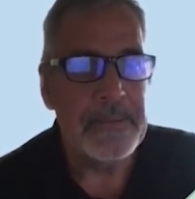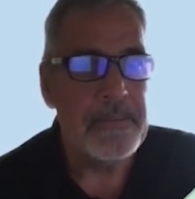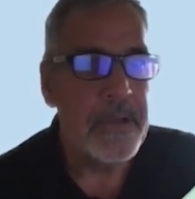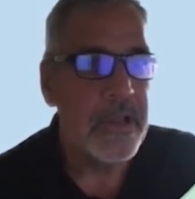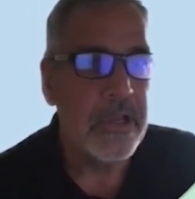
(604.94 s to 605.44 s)

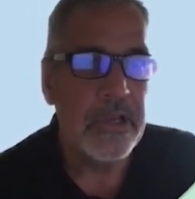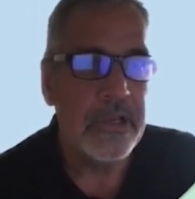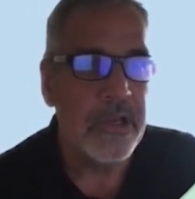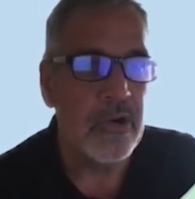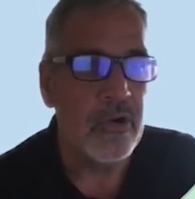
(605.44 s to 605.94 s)

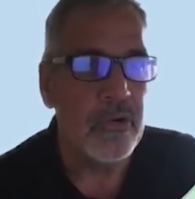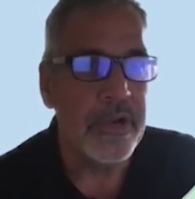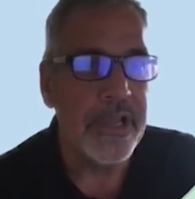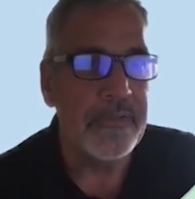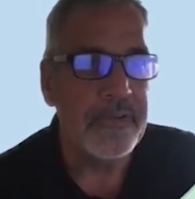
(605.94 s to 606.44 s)
You know,
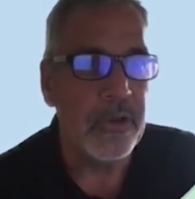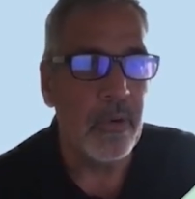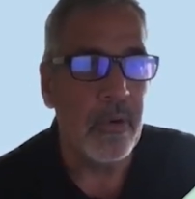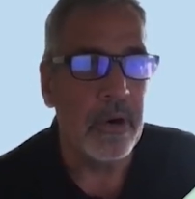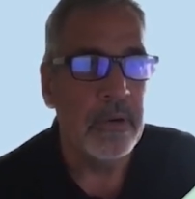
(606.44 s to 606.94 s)
if
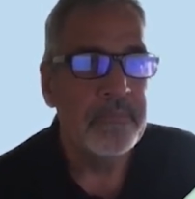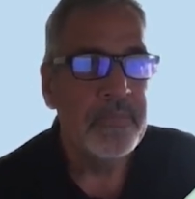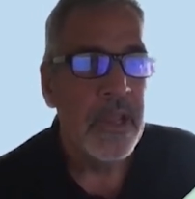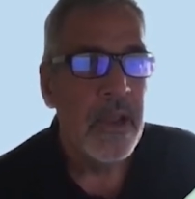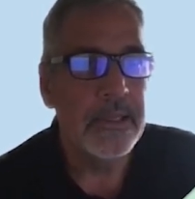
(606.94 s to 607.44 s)
you're
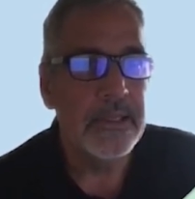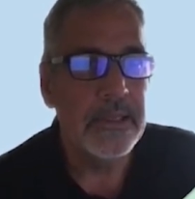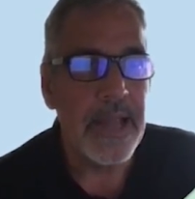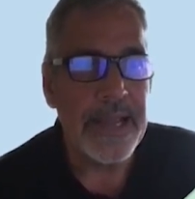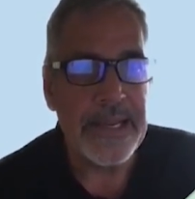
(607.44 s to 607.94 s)

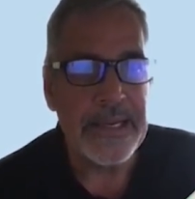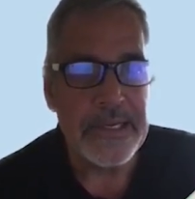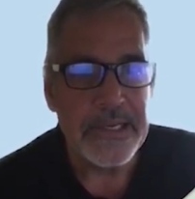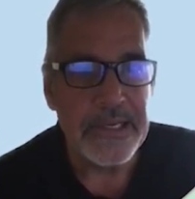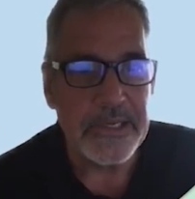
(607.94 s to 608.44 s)
liking
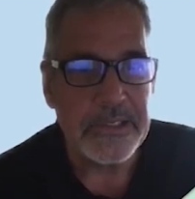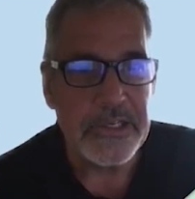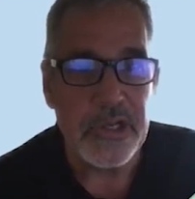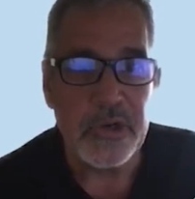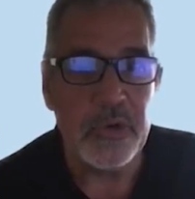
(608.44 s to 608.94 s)
to
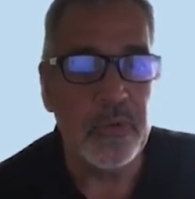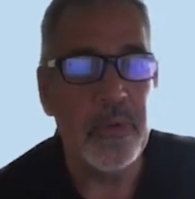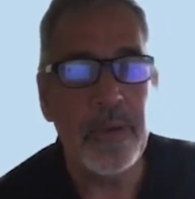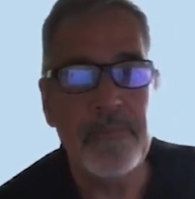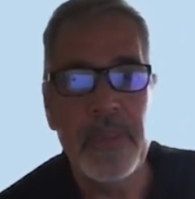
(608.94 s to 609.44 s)
do
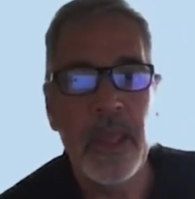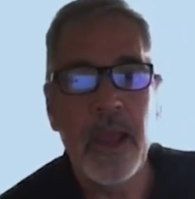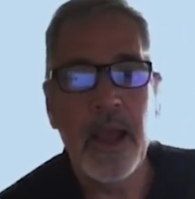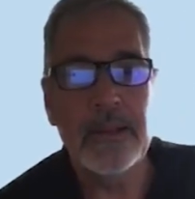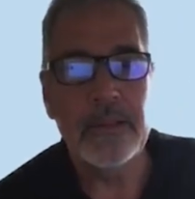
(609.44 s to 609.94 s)

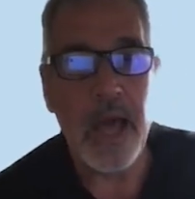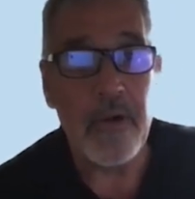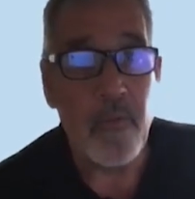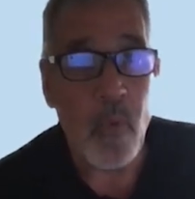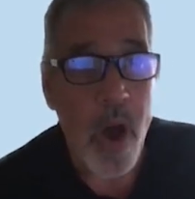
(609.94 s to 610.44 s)
a lot
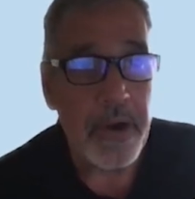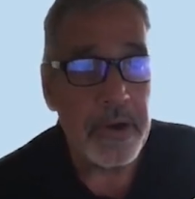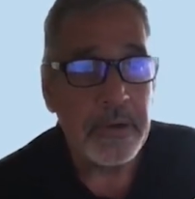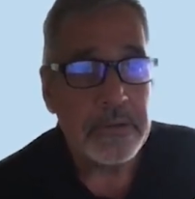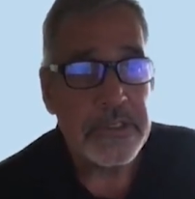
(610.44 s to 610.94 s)
of
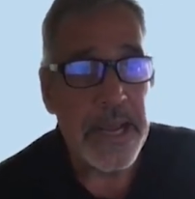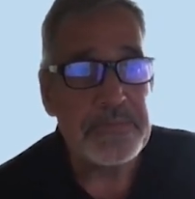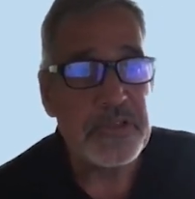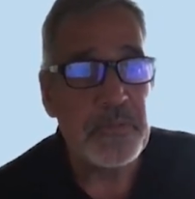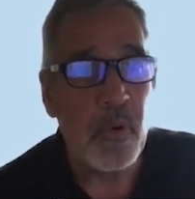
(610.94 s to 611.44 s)
water type
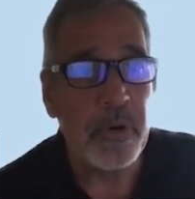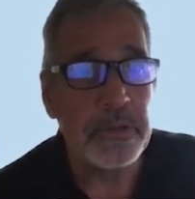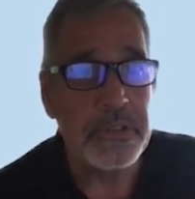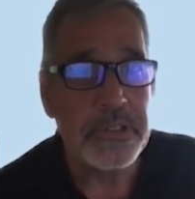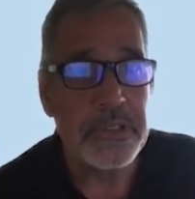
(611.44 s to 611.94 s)

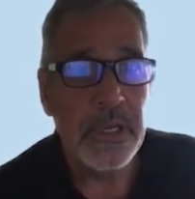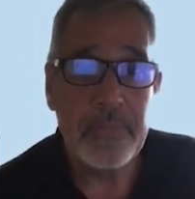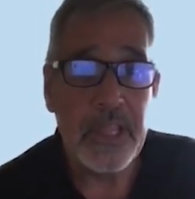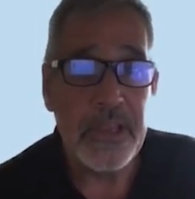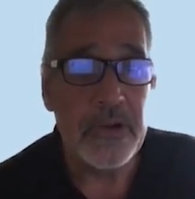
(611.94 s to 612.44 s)
sports,
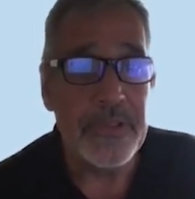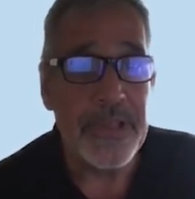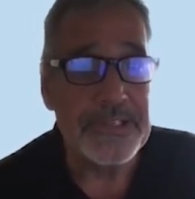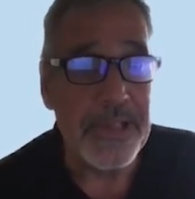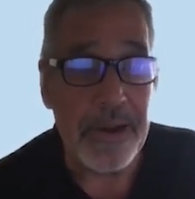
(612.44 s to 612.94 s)
you know,
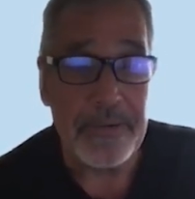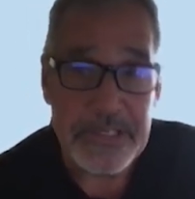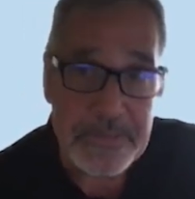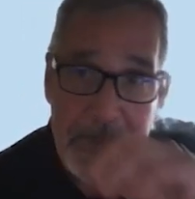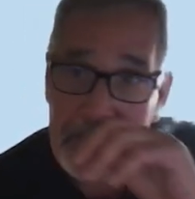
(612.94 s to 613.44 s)
that's a lot of
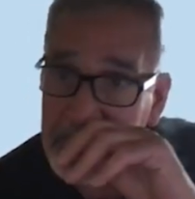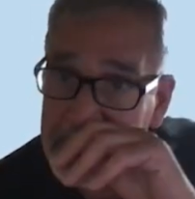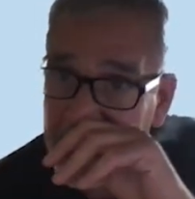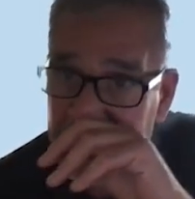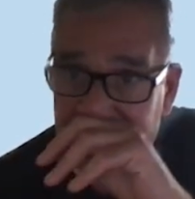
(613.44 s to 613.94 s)
reason people
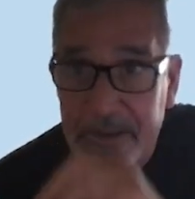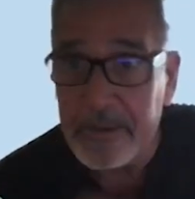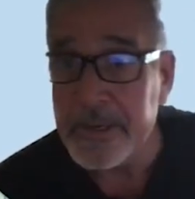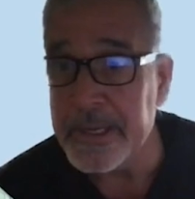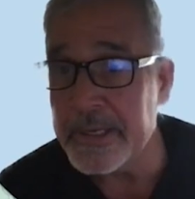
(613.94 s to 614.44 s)
come here
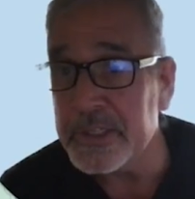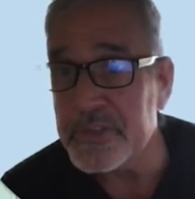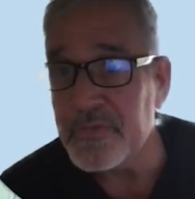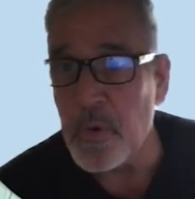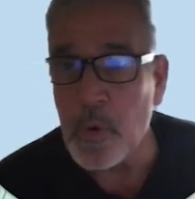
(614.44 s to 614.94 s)
is
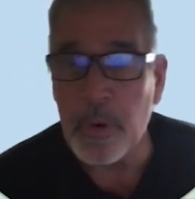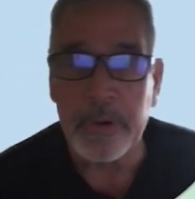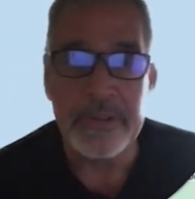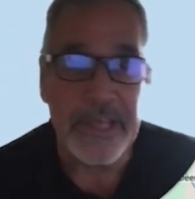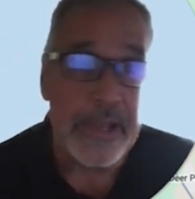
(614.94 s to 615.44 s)
for
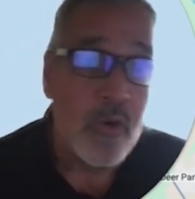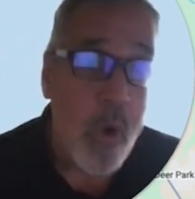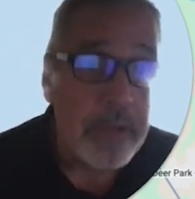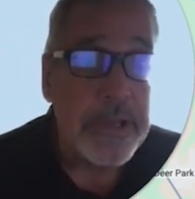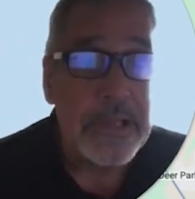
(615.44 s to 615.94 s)
the
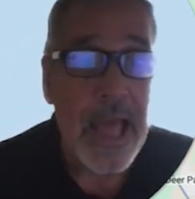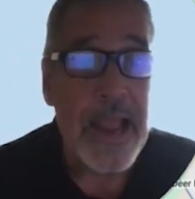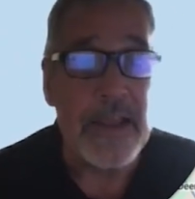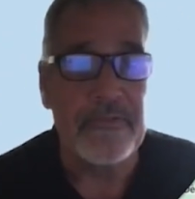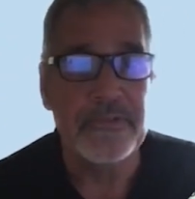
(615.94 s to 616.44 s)
quality of
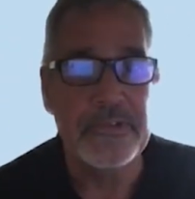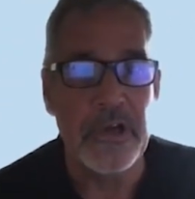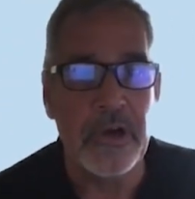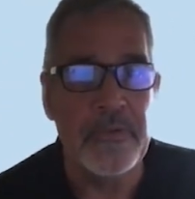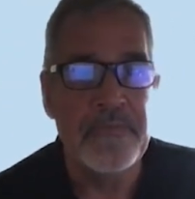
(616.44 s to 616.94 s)
life.
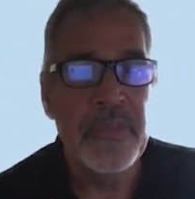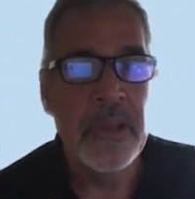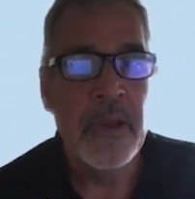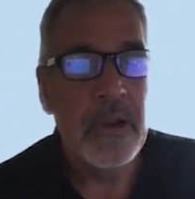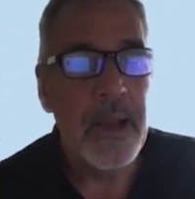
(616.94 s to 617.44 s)
So
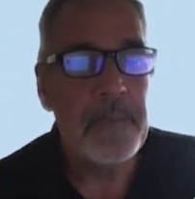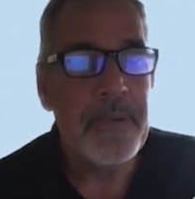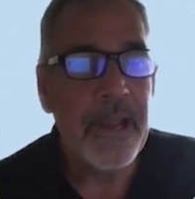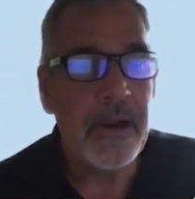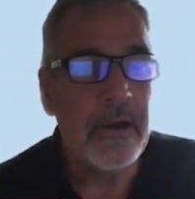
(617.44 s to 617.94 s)
up
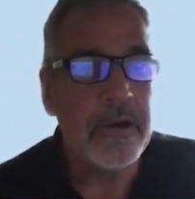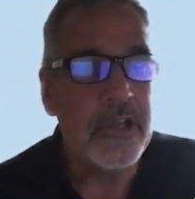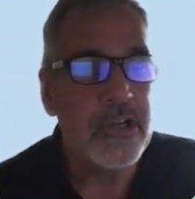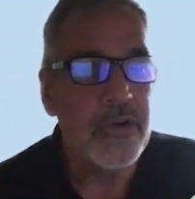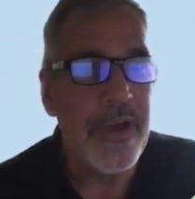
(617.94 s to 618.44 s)
here you
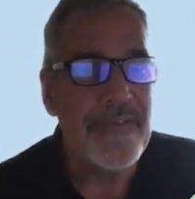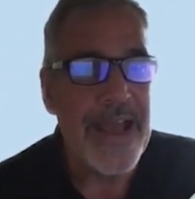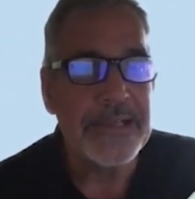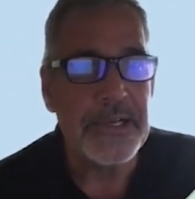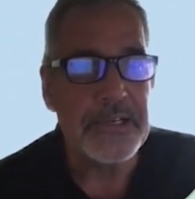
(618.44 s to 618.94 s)
do have
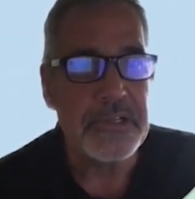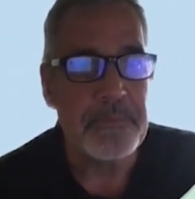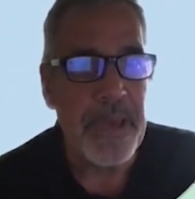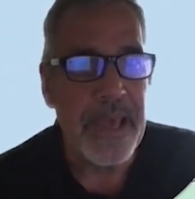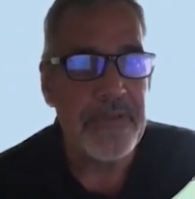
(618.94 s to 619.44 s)
access to
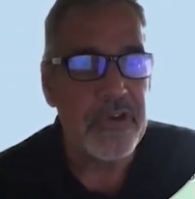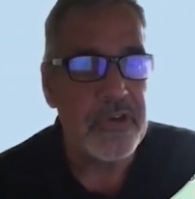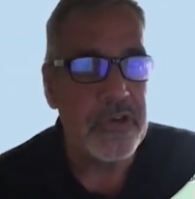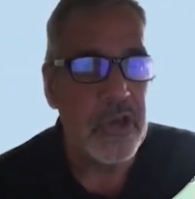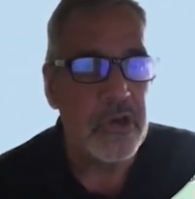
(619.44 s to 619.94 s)

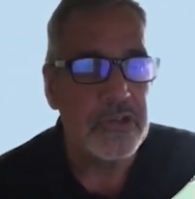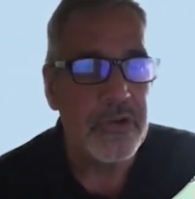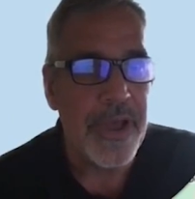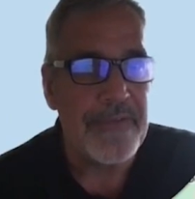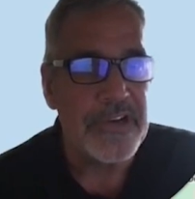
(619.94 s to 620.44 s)
Bayview. You also
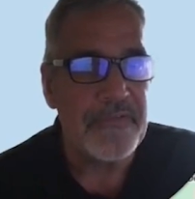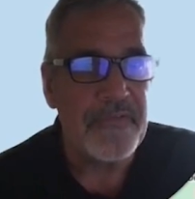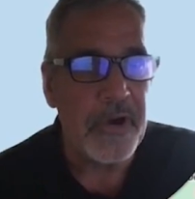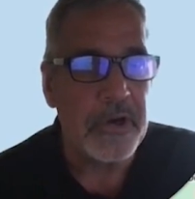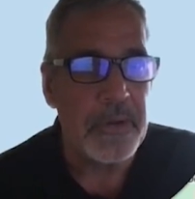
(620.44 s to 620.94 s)
have into
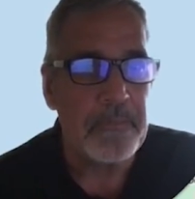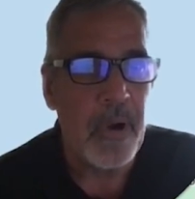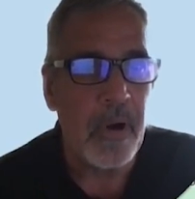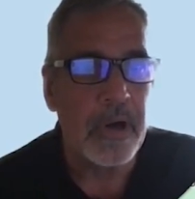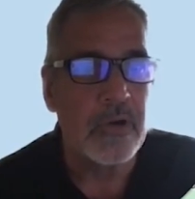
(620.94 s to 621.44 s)
Farragut
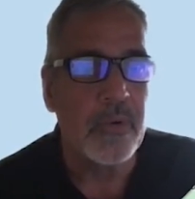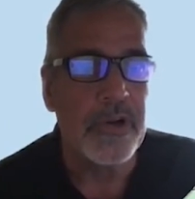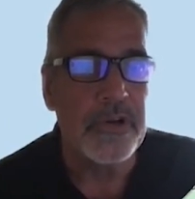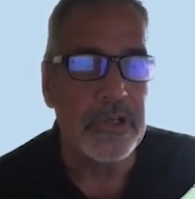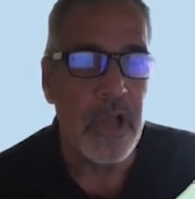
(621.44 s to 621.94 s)
Park where you
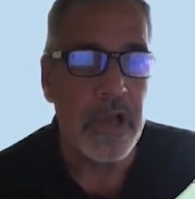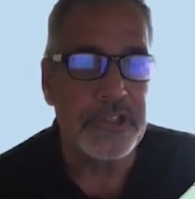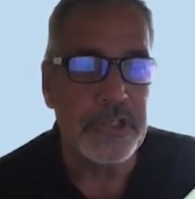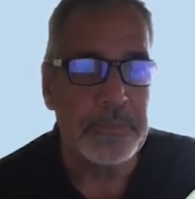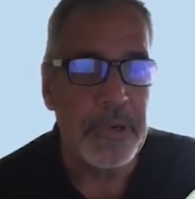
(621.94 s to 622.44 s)
can launch
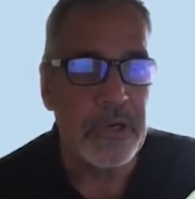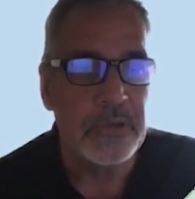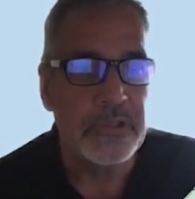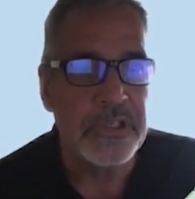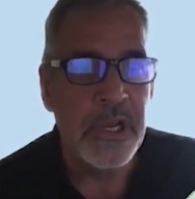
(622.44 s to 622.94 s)
your
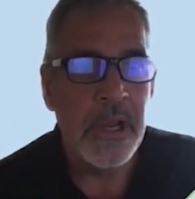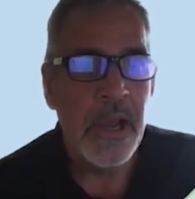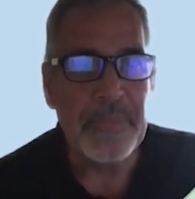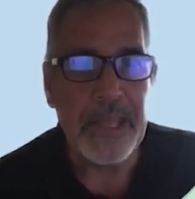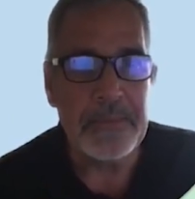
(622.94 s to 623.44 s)
boats
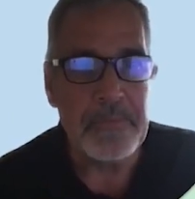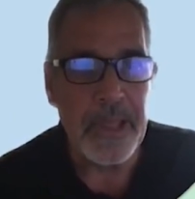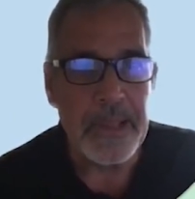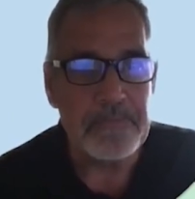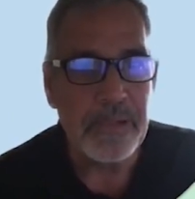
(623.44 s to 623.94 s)
and
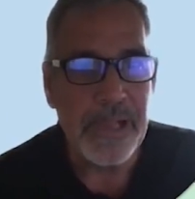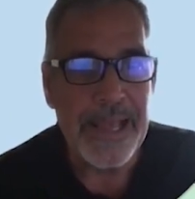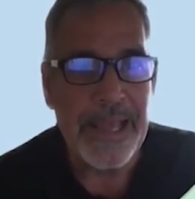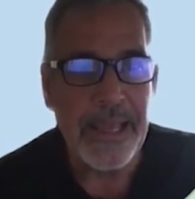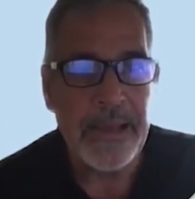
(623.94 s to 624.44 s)

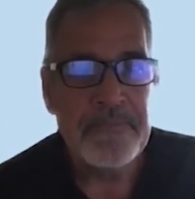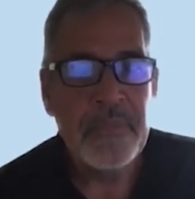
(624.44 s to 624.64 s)
play.